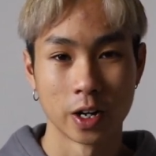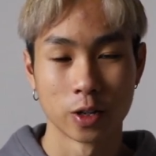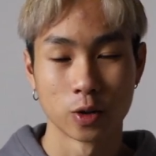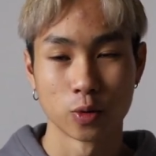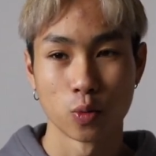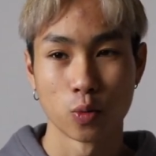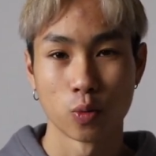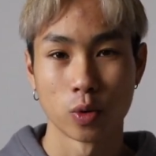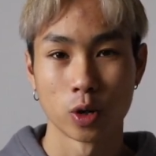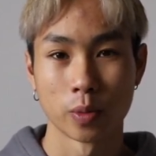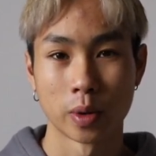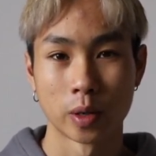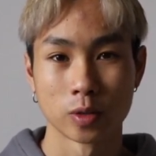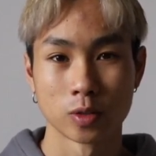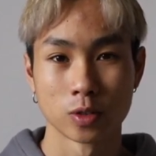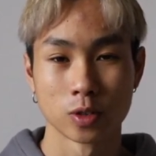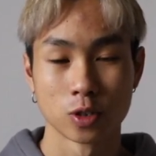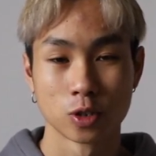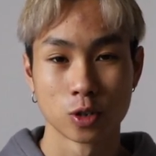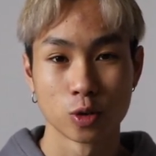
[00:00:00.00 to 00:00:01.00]
I don't know what
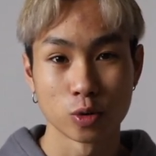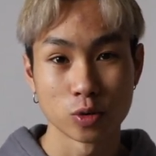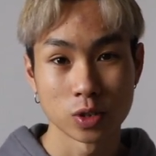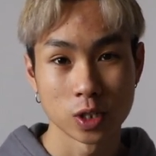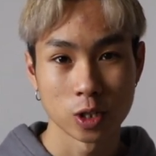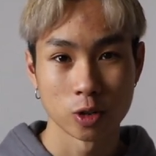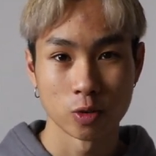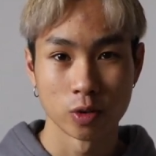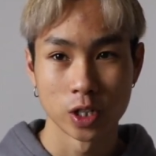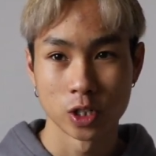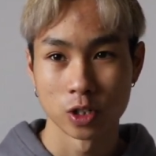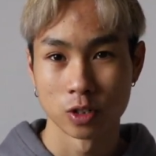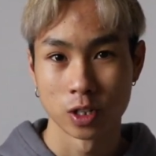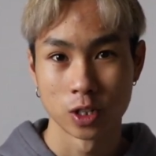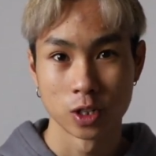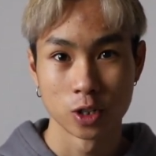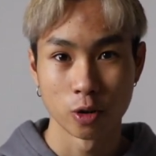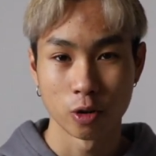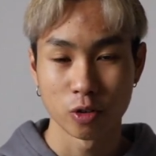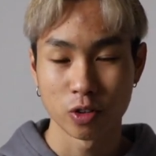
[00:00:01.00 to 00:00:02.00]
about your situation
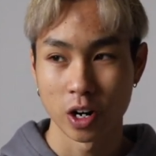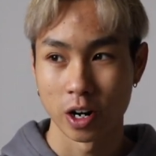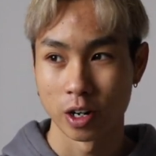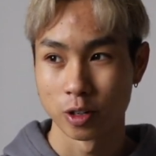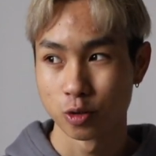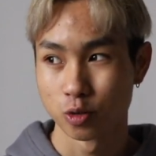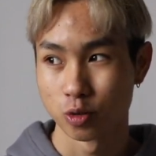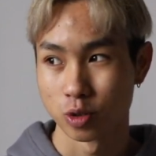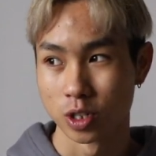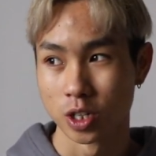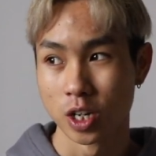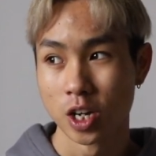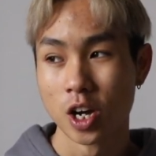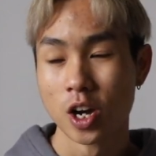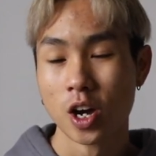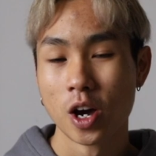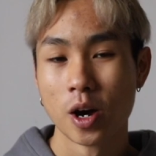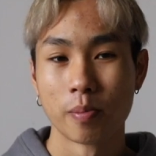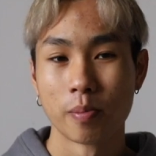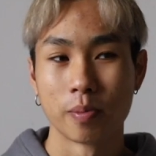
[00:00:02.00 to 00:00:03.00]
in your country,
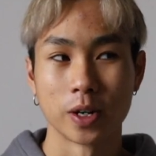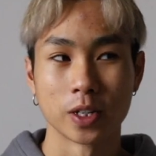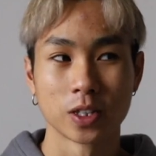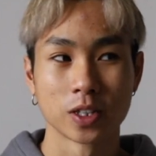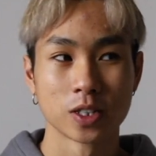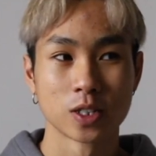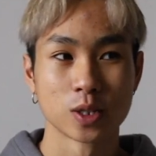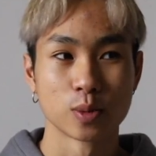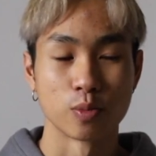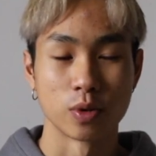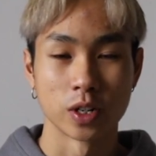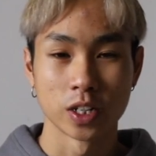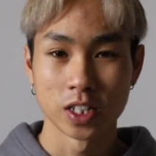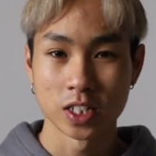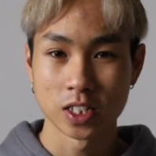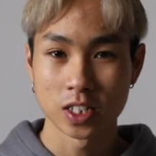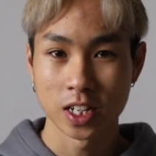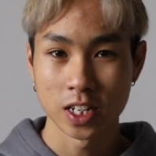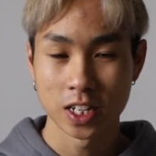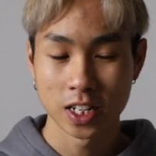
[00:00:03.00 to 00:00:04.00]
but spring
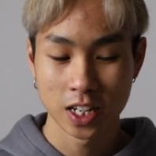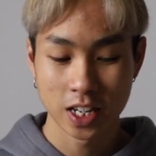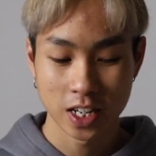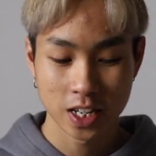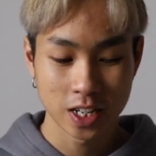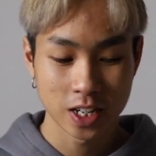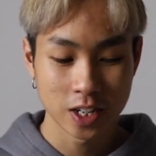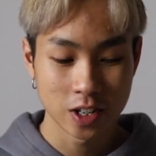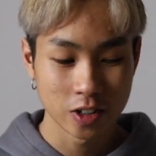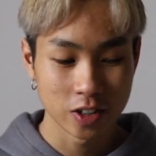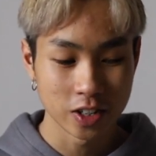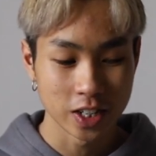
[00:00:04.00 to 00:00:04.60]
is getting here.